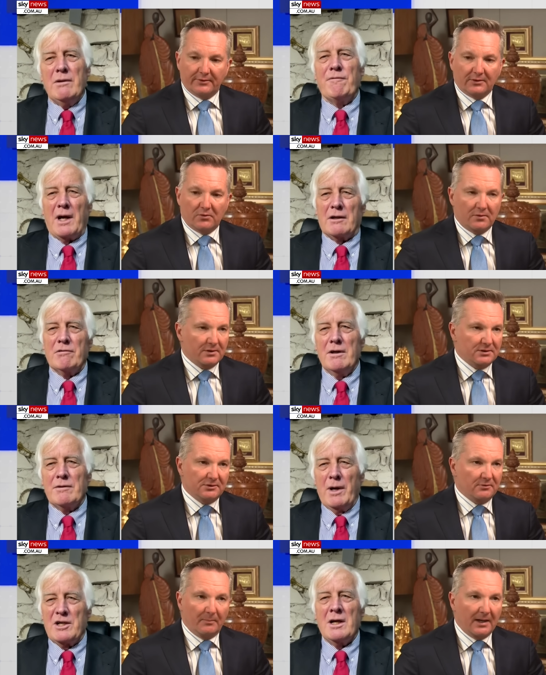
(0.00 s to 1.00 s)
Speaker 1: factories,
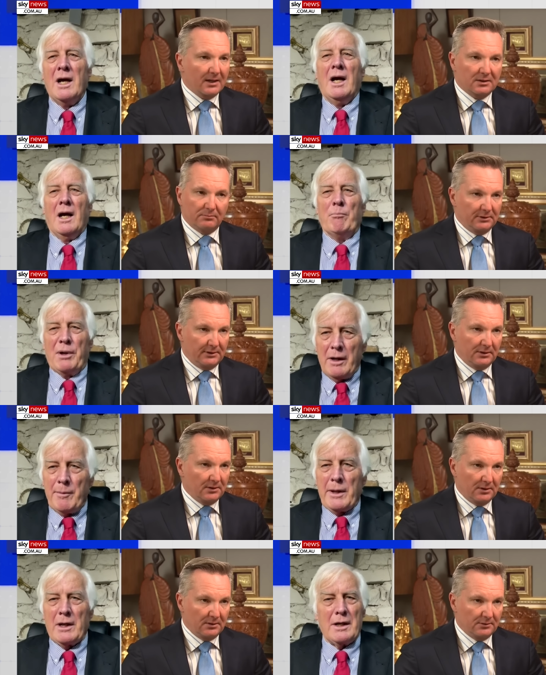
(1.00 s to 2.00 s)
which
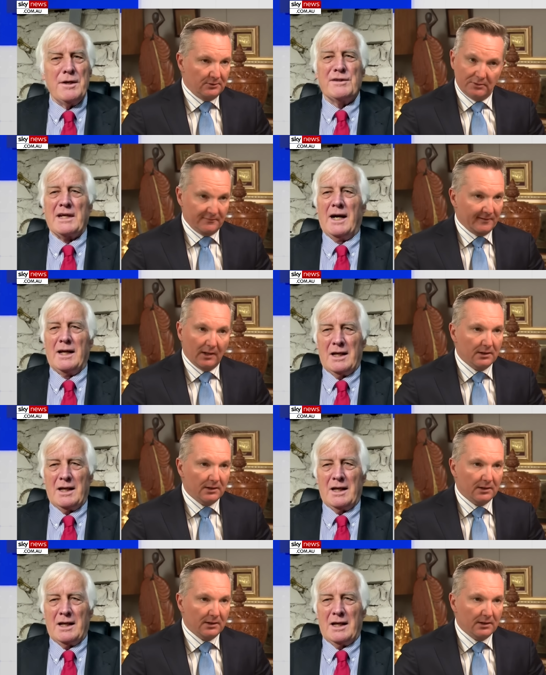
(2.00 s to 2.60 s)
permanently scar the